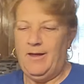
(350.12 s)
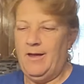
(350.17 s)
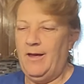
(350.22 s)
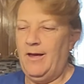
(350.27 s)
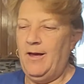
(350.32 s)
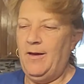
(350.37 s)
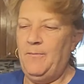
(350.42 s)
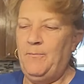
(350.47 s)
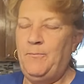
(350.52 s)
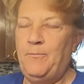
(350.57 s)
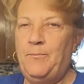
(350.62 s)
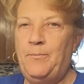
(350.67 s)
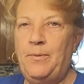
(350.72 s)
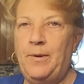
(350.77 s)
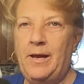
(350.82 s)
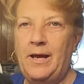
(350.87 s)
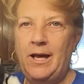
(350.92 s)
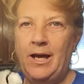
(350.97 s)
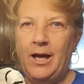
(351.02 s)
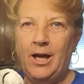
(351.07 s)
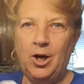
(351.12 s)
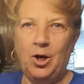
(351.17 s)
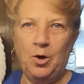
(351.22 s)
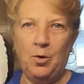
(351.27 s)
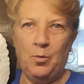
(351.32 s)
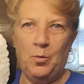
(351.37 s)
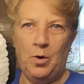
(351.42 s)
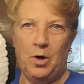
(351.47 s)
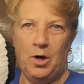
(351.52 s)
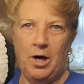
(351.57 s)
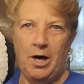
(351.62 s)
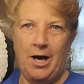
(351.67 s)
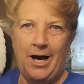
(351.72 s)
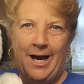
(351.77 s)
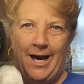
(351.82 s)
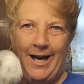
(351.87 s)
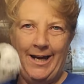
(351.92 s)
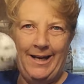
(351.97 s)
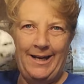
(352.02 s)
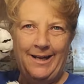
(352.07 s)
A bigger
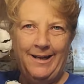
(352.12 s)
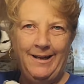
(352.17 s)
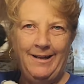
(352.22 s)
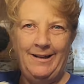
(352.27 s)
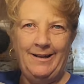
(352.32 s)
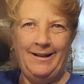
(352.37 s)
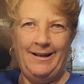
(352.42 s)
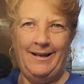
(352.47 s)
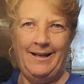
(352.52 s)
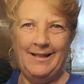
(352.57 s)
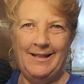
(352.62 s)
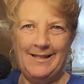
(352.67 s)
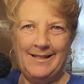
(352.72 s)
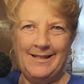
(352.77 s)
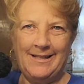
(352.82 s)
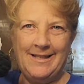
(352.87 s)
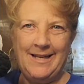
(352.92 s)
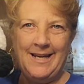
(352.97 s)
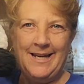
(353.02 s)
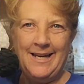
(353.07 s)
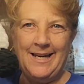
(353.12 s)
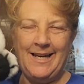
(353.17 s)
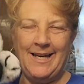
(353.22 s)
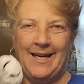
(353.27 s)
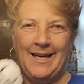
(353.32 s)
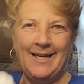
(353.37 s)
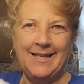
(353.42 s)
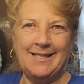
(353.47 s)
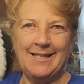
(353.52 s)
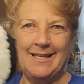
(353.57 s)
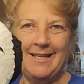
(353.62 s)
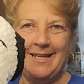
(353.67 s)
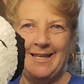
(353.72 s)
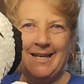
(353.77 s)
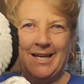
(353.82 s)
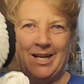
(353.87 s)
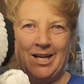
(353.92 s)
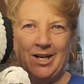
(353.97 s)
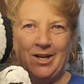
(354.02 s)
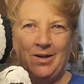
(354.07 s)
one. He's sitting. Isn't he
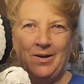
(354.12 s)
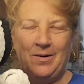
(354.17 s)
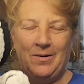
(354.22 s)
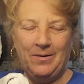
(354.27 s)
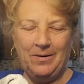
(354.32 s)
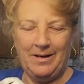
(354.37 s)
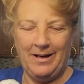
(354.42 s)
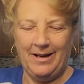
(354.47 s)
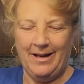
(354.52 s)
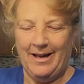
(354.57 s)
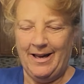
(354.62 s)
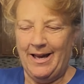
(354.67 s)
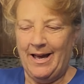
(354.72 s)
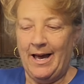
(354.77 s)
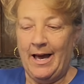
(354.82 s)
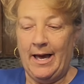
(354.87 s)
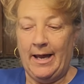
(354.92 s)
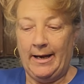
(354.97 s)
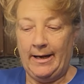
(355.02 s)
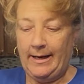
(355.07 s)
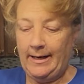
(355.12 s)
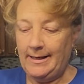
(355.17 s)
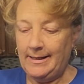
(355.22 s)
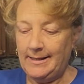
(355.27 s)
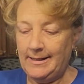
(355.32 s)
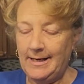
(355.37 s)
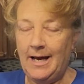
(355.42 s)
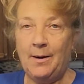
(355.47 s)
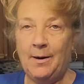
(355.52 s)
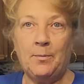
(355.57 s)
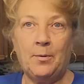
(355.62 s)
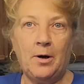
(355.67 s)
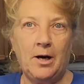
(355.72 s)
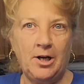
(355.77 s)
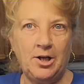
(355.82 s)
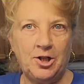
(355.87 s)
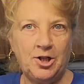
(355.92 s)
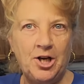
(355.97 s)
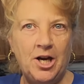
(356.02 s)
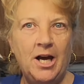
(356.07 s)
cute? And he's not
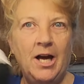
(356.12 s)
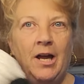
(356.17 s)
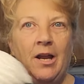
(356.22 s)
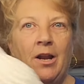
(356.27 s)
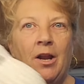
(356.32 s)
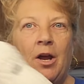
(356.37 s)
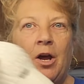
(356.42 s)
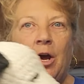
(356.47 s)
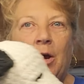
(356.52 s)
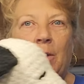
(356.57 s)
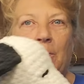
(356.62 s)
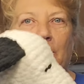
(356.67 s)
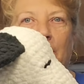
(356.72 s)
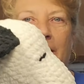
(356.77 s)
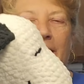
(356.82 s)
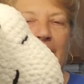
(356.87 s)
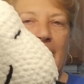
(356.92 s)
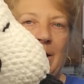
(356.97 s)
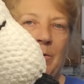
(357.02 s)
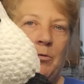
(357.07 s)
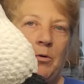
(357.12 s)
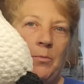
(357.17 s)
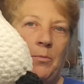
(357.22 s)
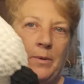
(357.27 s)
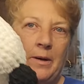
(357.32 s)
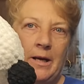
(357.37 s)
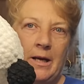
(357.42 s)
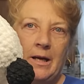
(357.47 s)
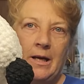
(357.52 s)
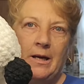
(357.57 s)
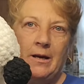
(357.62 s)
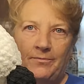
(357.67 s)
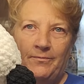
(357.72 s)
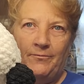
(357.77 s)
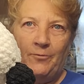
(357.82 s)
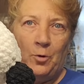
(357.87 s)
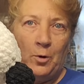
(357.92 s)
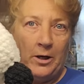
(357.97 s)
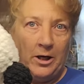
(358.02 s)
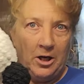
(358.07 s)
priced yet, but he will be
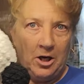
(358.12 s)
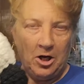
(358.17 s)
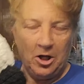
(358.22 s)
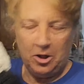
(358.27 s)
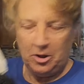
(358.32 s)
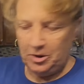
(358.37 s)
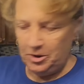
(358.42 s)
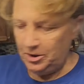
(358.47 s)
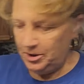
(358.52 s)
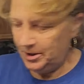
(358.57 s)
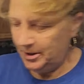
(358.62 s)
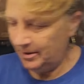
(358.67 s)
$40.